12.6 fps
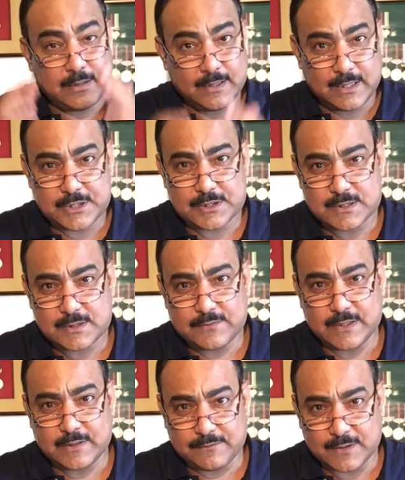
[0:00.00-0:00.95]
relations
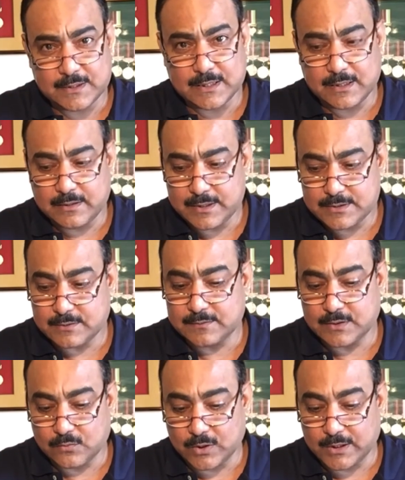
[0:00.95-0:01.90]
with different countries of
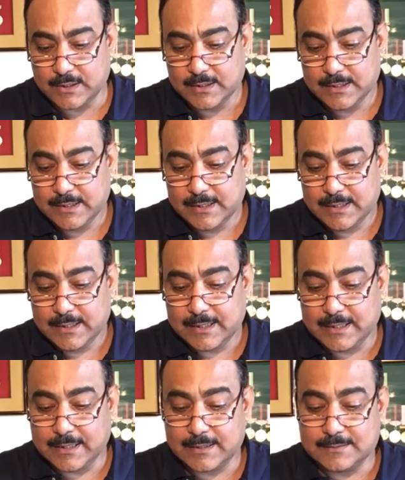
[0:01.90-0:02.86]
the world,
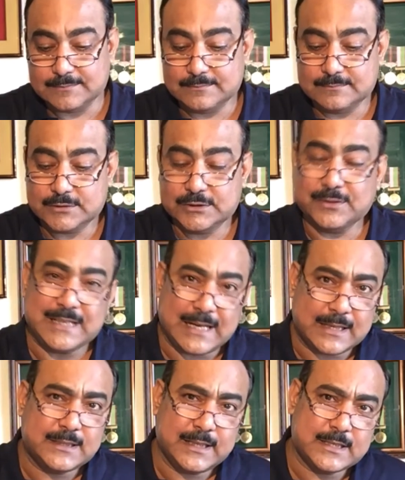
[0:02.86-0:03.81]
so
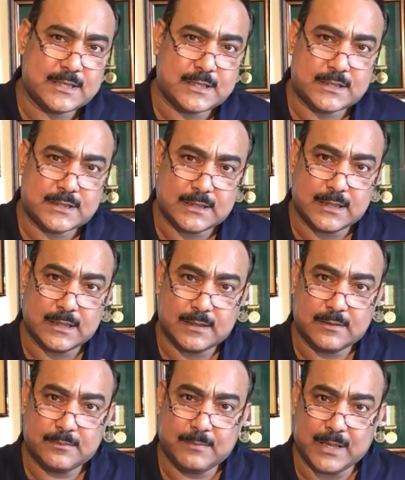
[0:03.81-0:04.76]
that its
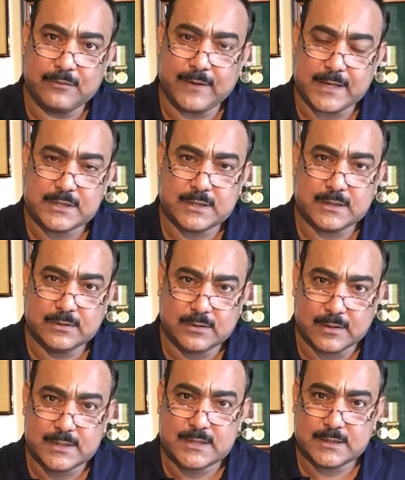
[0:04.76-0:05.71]
manufactured
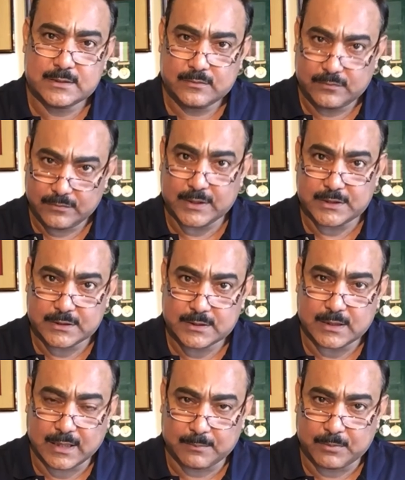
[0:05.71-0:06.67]
goods,
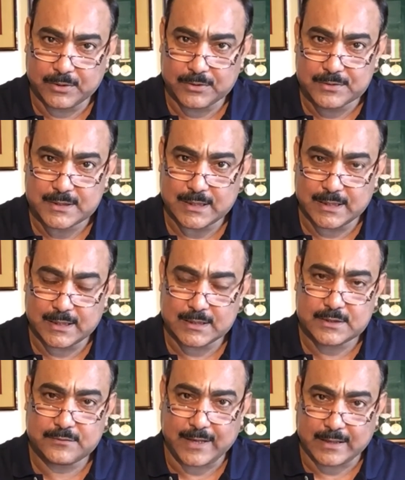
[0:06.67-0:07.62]
which are produced in
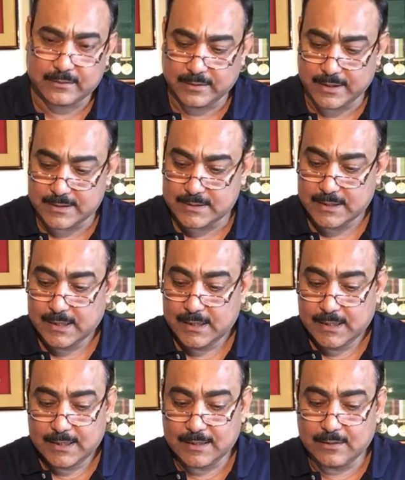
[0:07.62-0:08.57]
its factories,
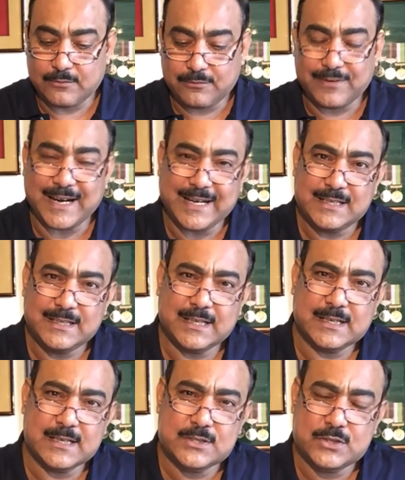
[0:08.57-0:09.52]
find
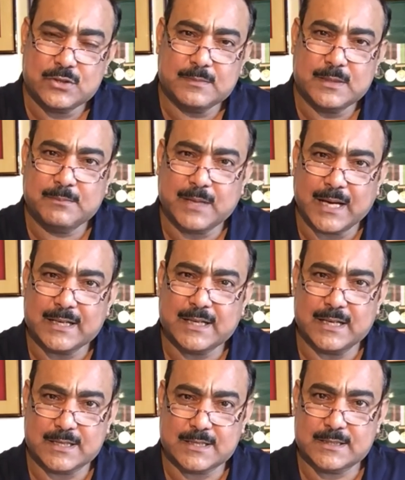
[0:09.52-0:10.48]
their consumer
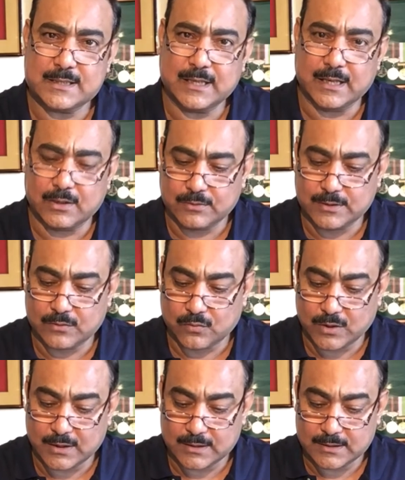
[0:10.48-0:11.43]
markets around the
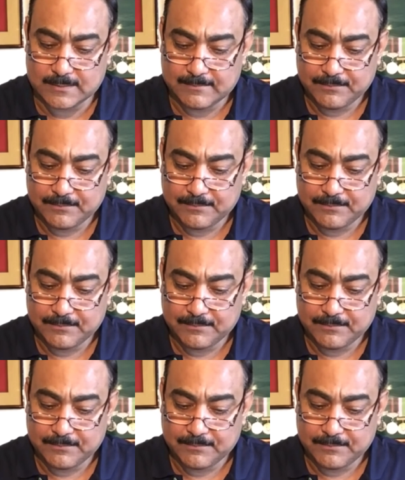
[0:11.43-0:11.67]
world.